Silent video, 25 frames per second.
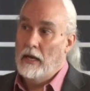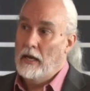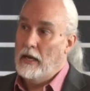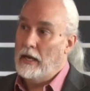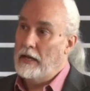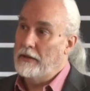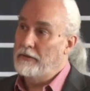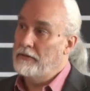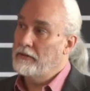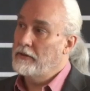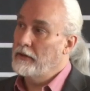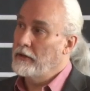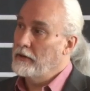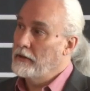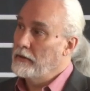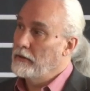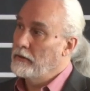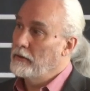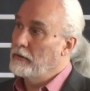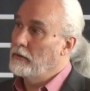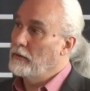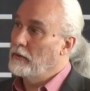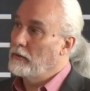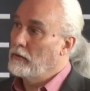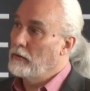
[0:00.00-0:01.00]
And
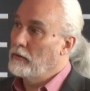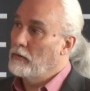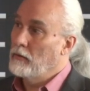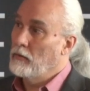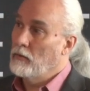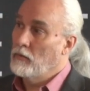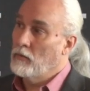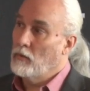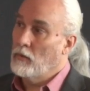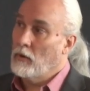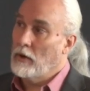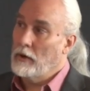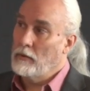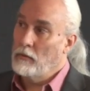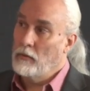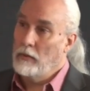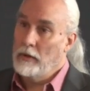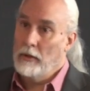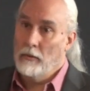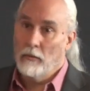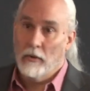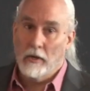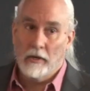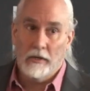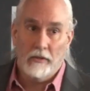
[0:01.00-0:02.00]
so what we
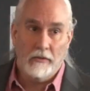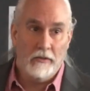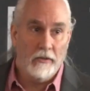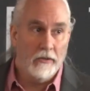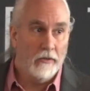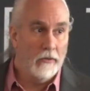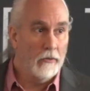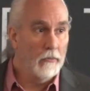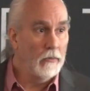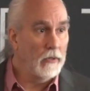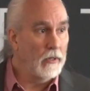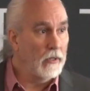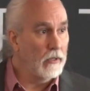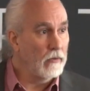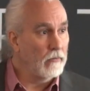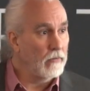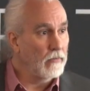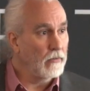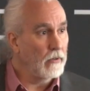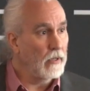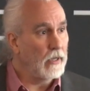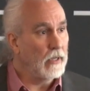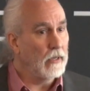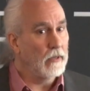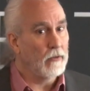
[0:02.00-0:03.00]
wanted to do within
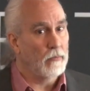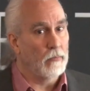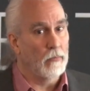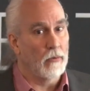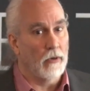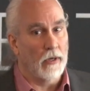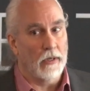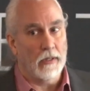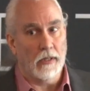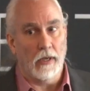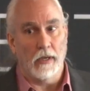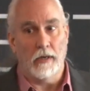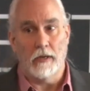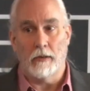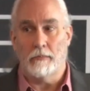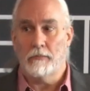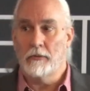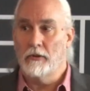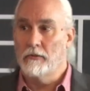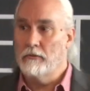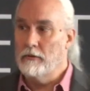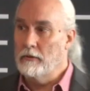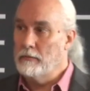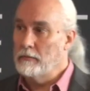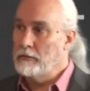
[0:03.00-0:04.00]
Fleet is bring that up
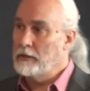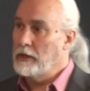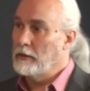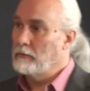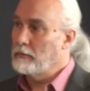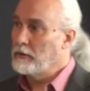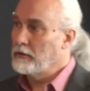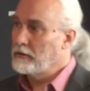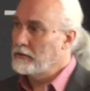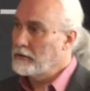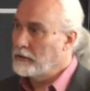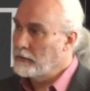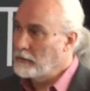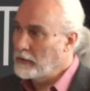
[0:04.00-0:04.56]
to room temperature.